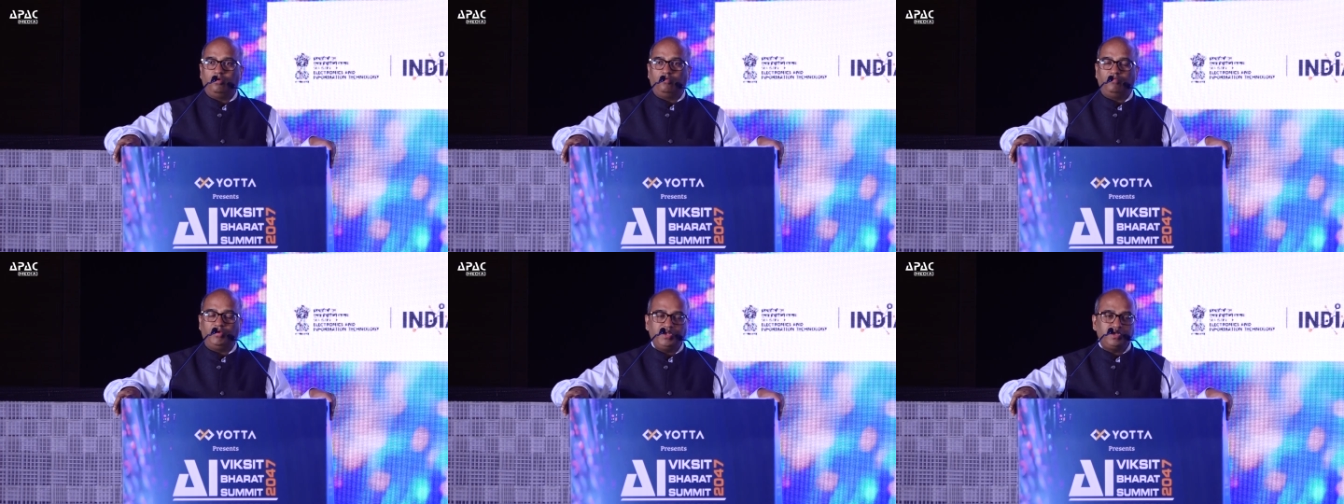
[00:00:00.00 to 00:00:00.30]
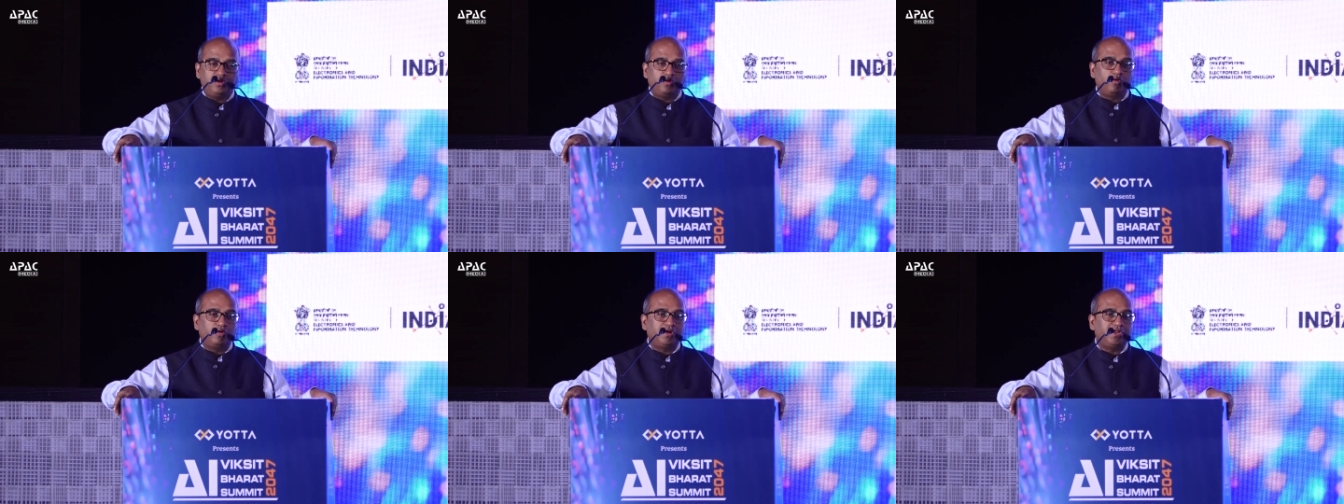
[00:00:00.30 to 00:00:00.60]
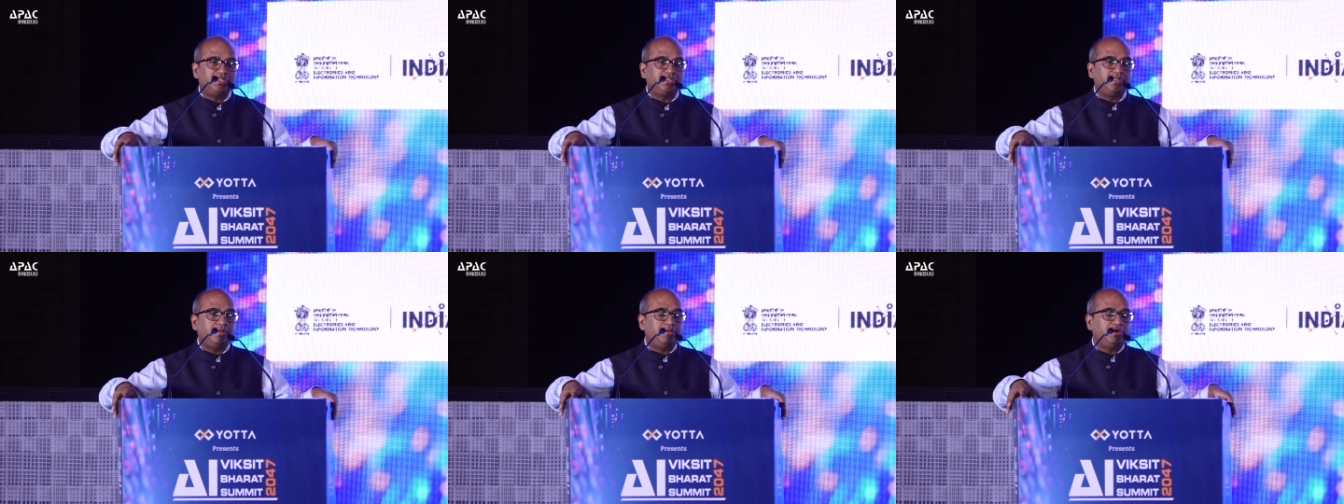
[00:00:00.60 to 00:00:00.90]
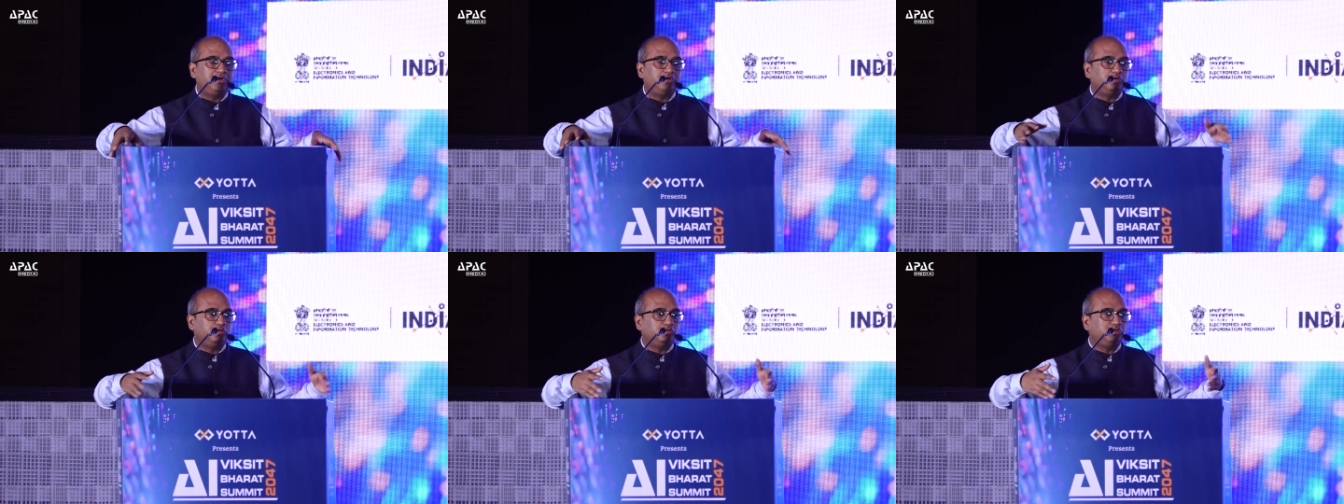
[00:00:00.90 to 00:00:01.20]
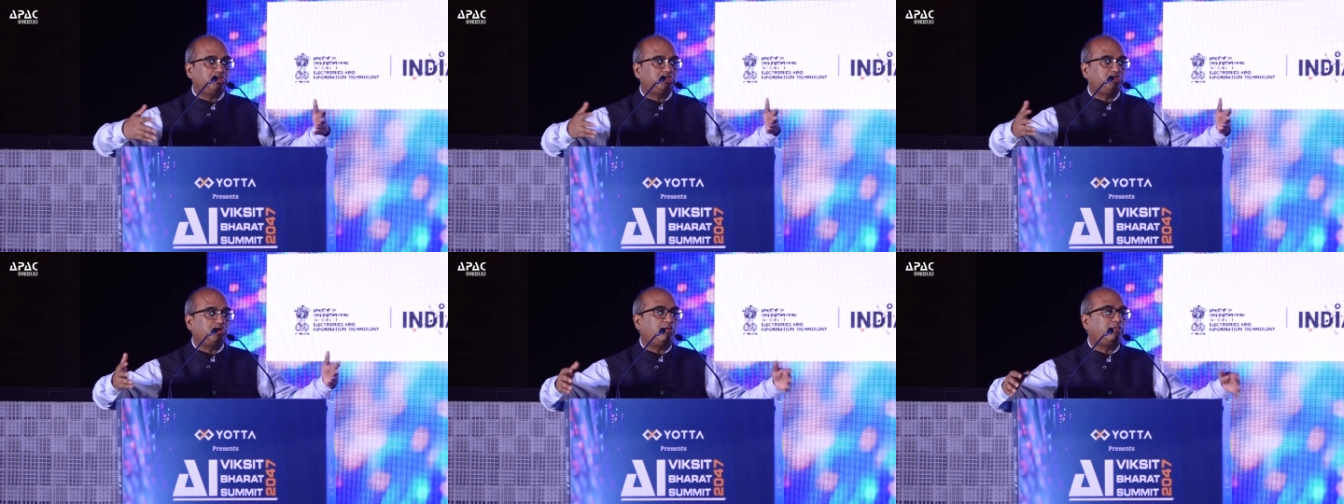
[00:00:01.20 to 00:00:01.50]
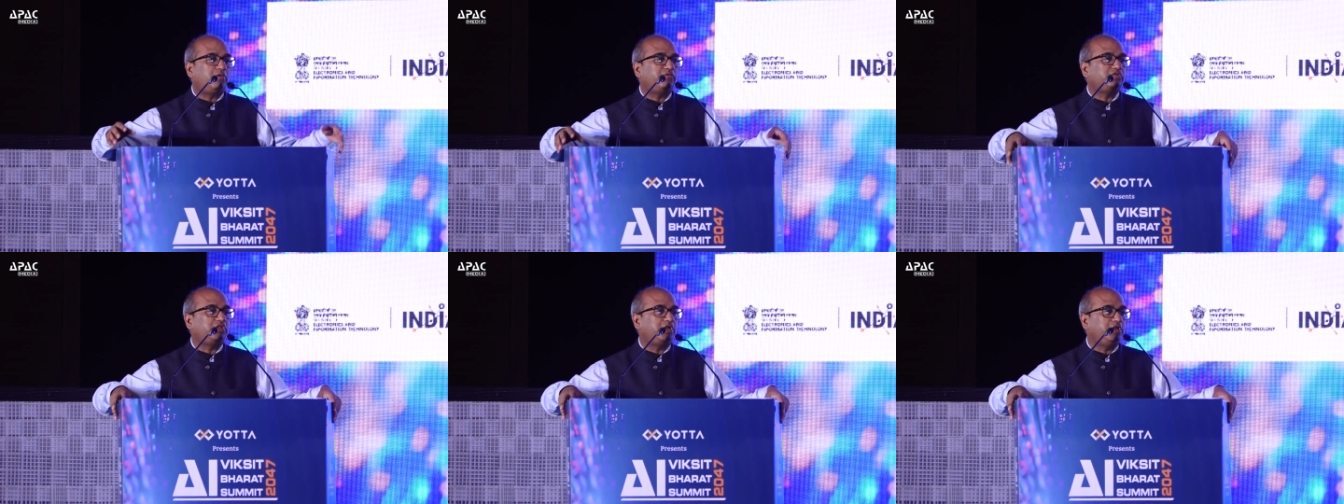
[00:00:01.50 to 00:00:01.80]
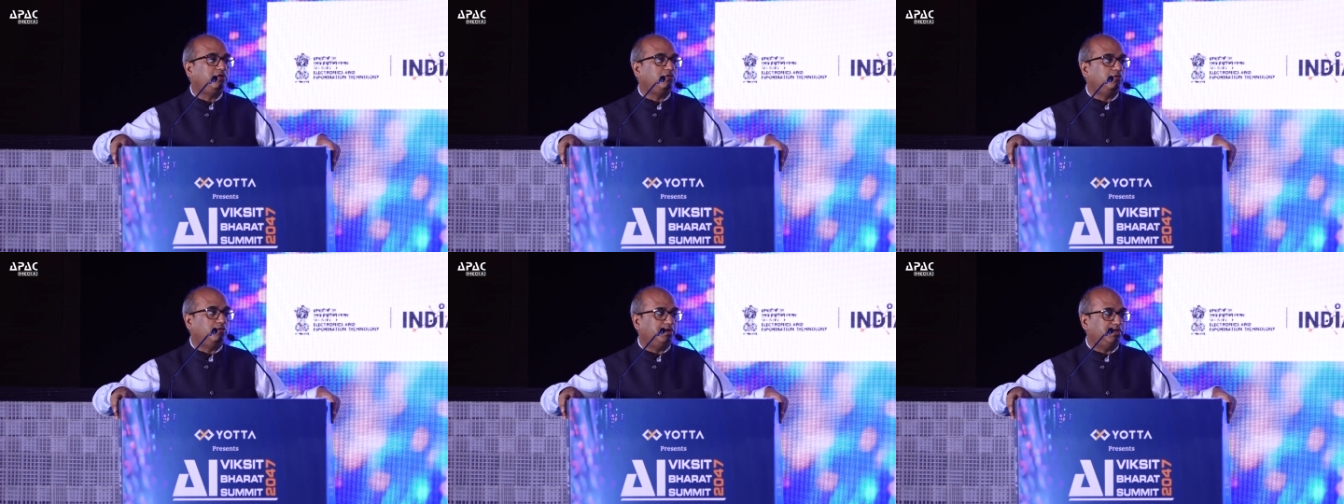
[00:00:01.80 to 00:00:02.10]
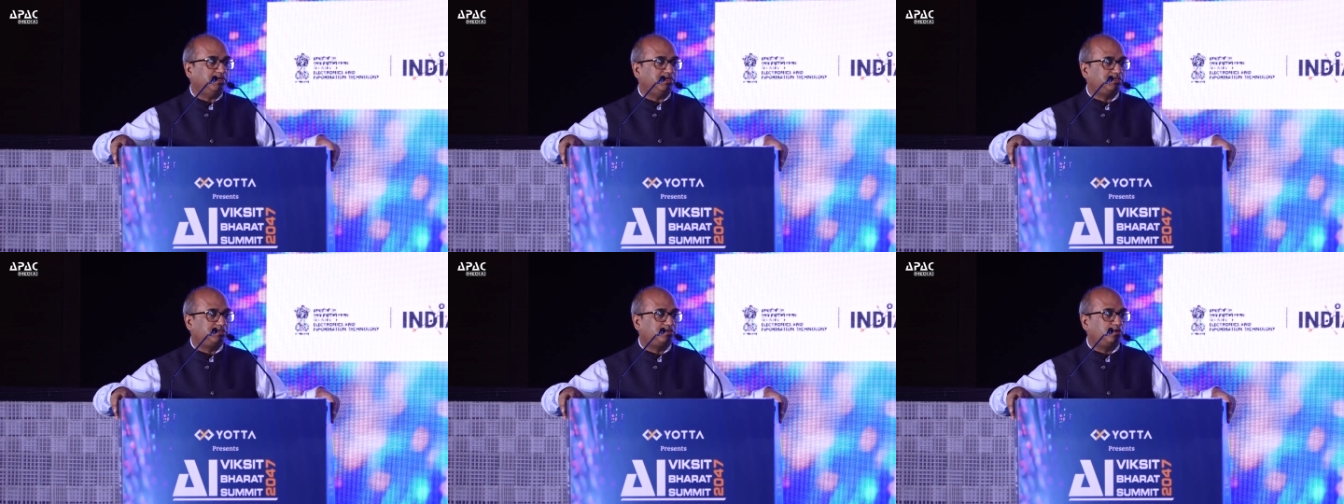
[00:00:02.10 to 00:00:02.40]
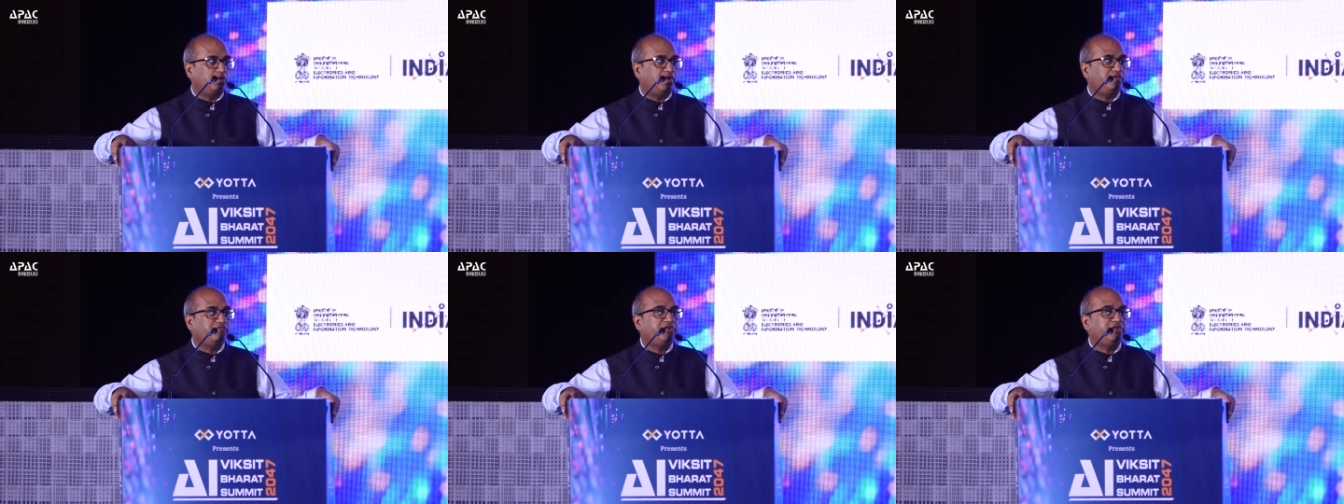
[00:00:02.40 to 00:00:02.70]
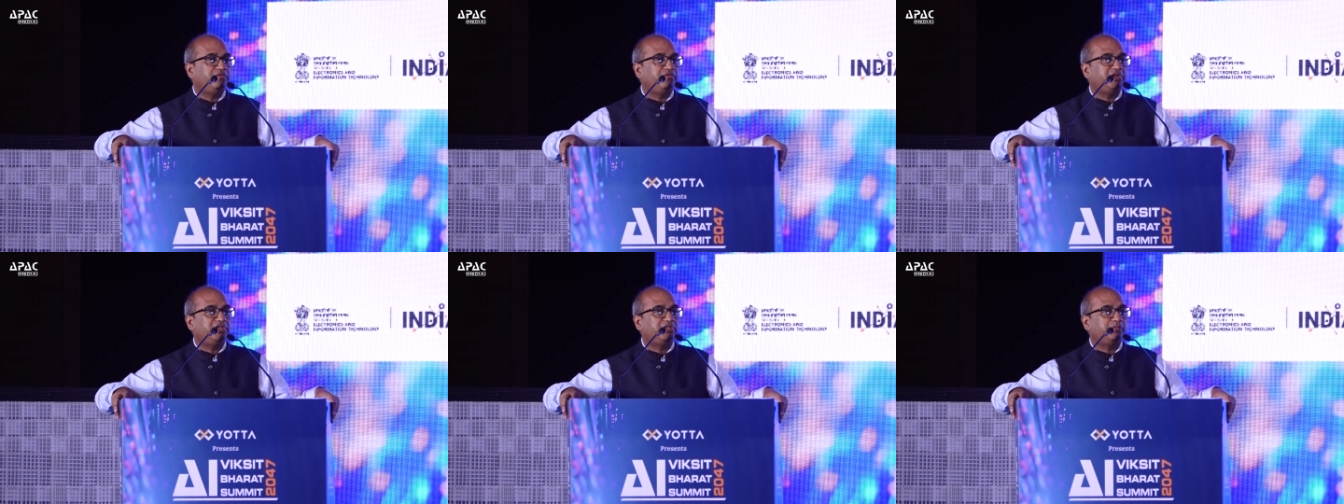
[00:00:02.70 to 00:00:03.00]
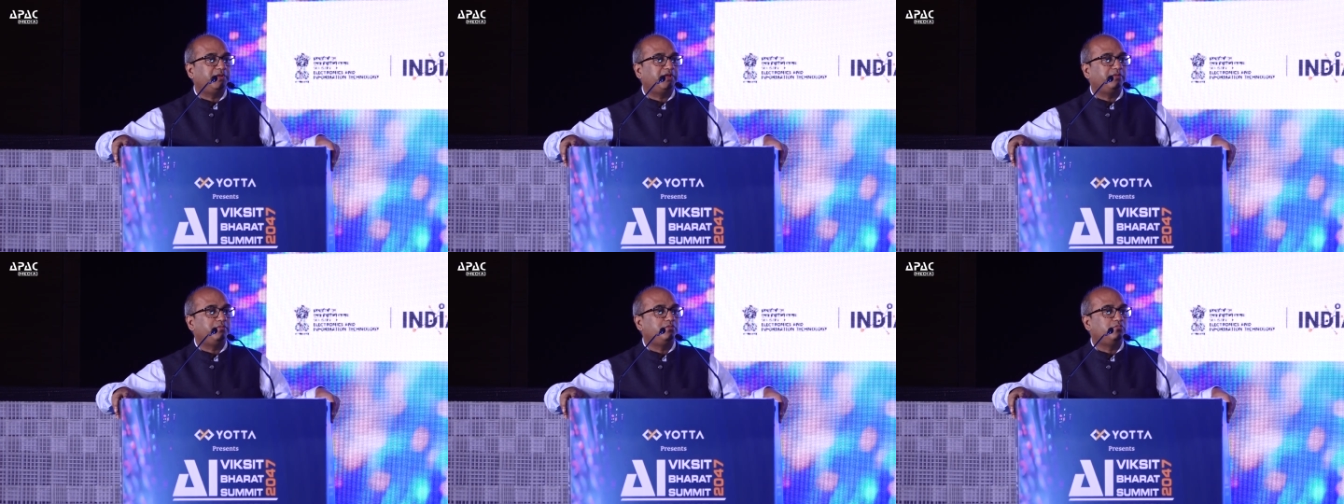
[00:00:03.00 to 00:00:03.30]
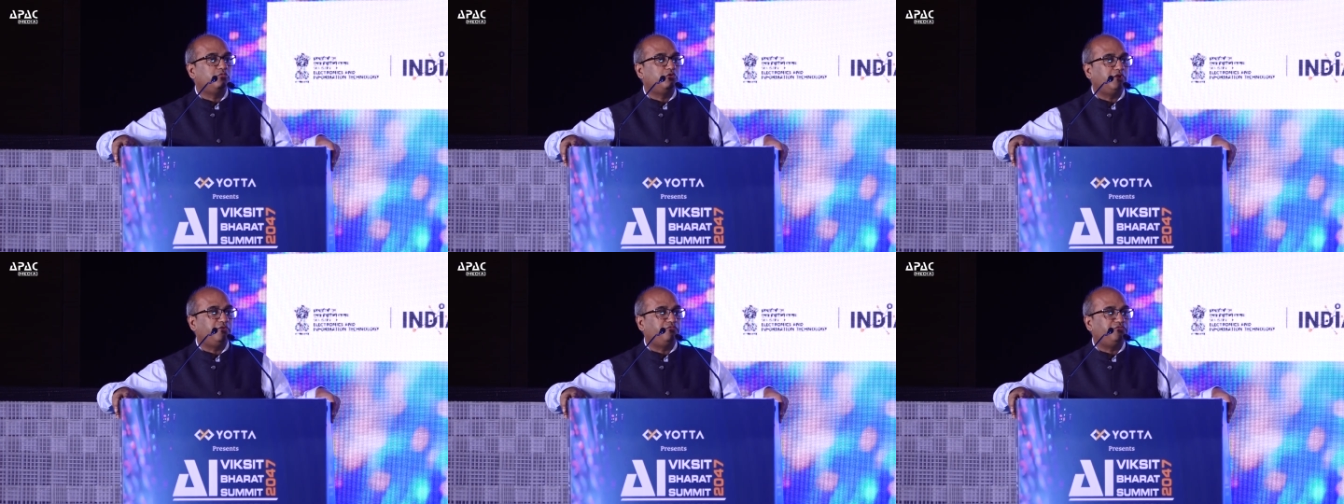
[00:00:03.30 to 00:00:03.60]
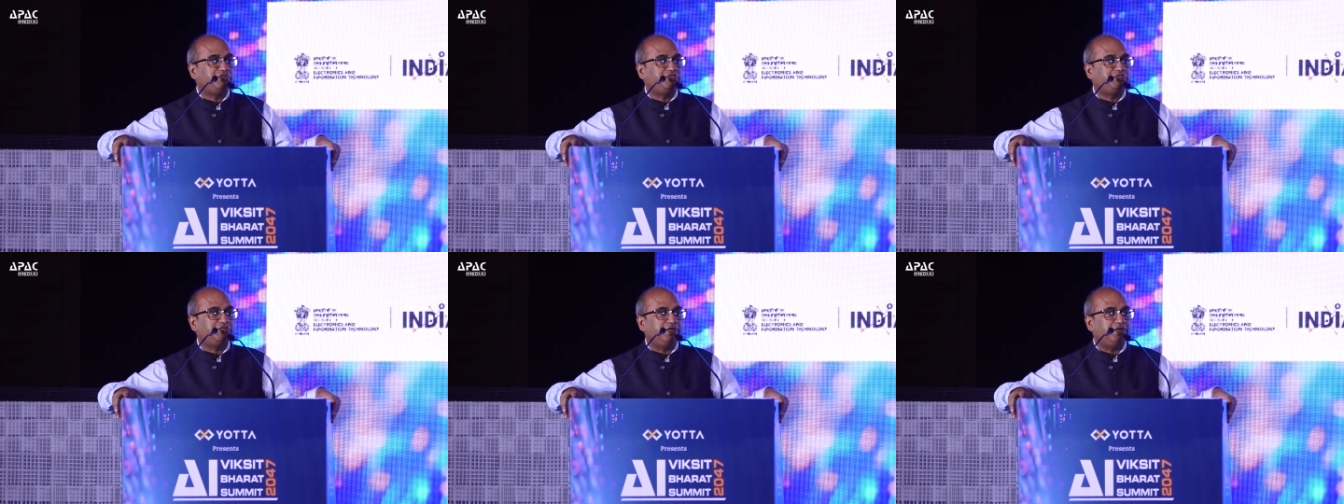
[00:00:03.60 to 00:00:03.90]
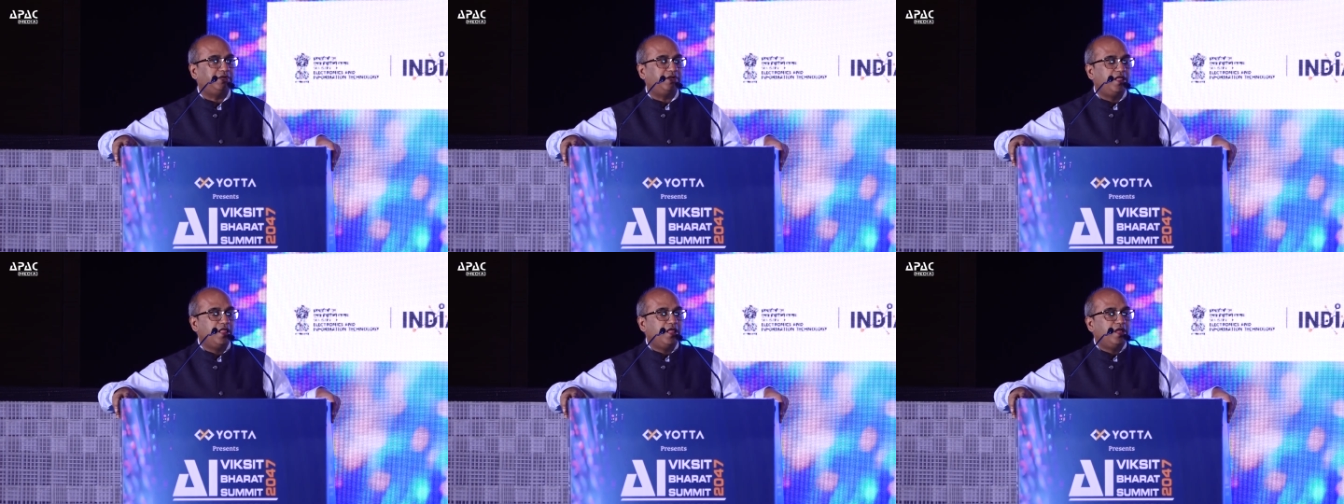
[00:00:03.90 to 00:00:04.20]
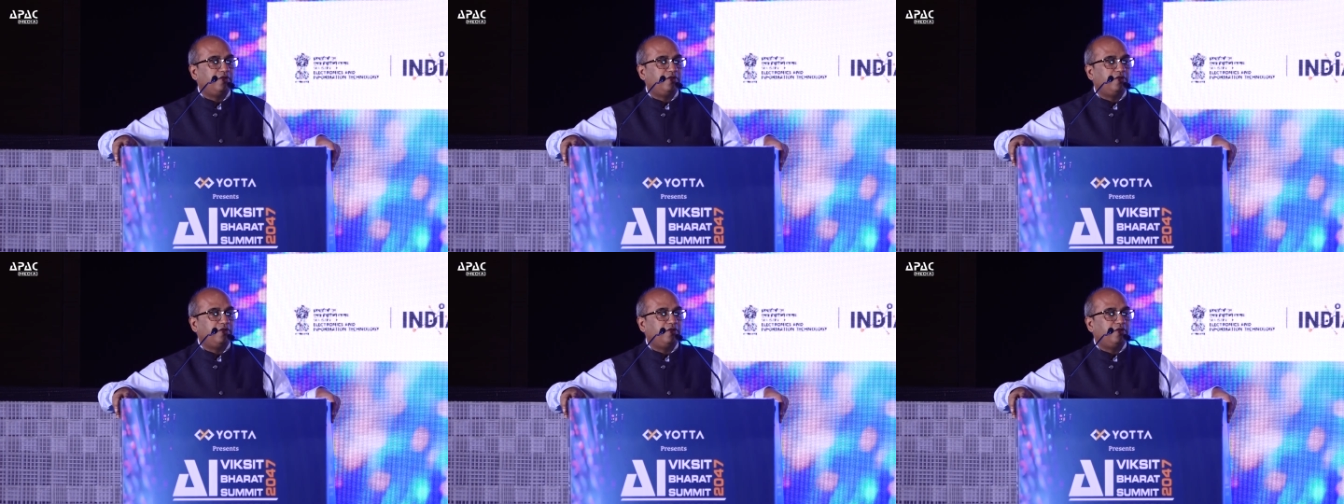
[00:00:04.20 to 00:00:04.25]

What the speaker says: One coder is able to do the job of three coders. So everyone is becoming more efficient.